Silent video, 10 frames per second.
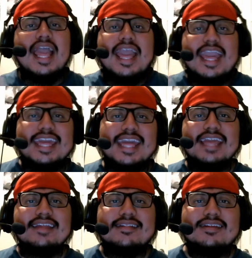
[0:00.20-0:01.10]
Hey
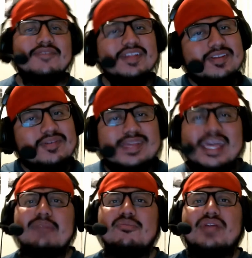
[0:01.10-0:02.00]
guys, it's Give It To
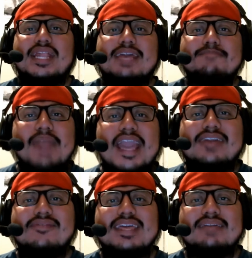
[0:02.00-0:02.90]
Gamer, and I am back
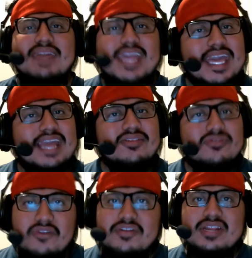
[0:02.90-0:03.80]
here again, making you guys
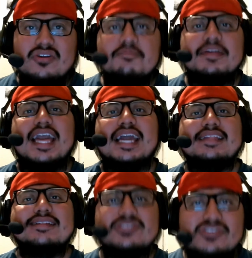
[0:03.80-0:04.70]
another video, and I hope you
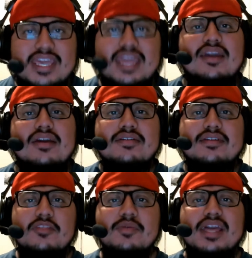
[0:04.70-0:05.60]
guys enjoy it. So
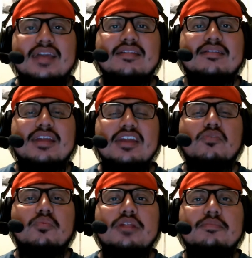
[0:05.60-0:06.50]
guess what guys, today
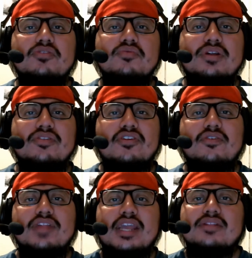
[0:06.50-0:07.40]
we're going to be doing
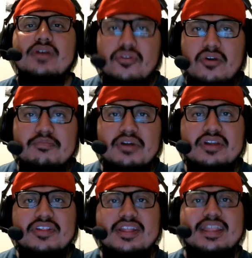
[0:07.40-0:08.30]
ourselves another
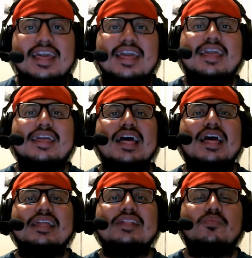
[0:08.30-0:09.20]
unboxing, and
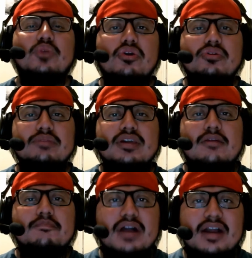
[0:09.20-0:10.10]
guys, we're going to be
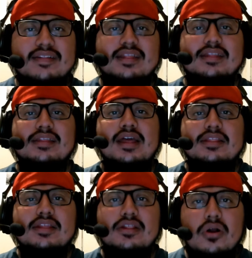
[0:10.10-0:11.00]
unboxing
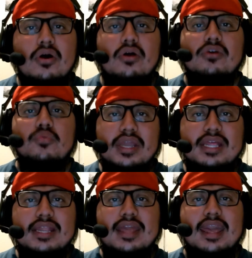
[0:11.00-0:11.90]
the
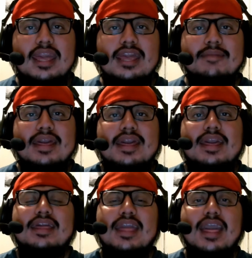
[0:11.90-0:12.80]
long-awaited game.
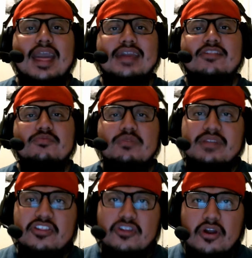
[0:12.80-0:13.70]
And guys, when we
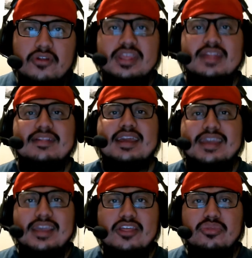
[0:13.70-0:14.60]
saw this at
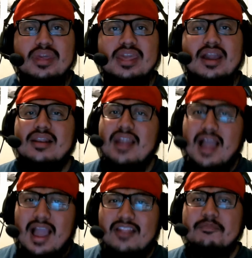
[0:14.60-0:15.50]
E3, a
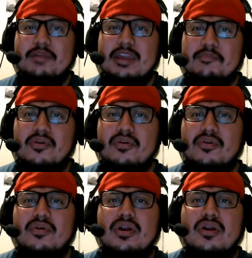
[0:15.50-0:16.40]
lot of
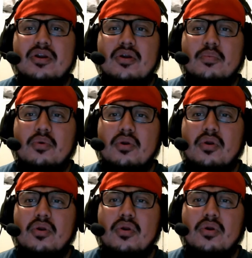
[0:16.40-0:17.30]
people
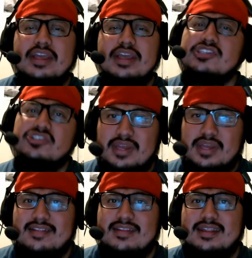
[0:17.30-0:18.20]
were
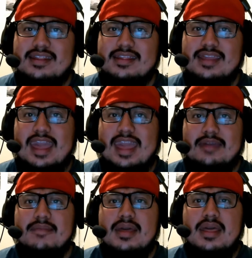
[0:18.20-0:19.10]
interested in the game.